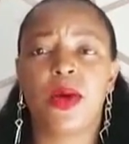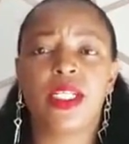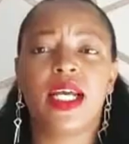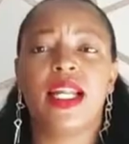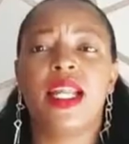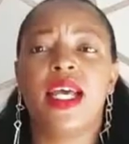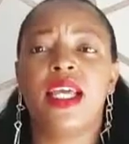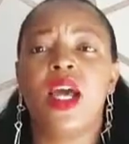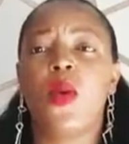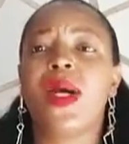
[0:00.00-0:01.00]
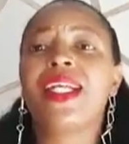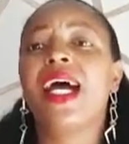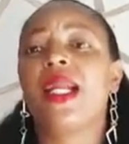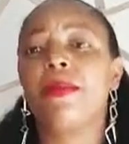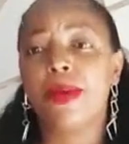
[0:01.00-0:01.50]
What
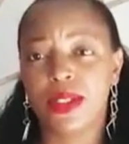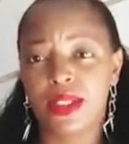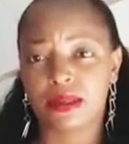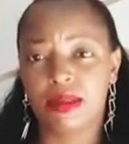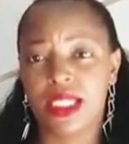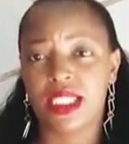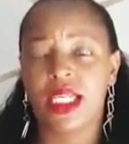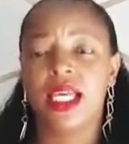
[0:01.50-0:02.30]
can possibly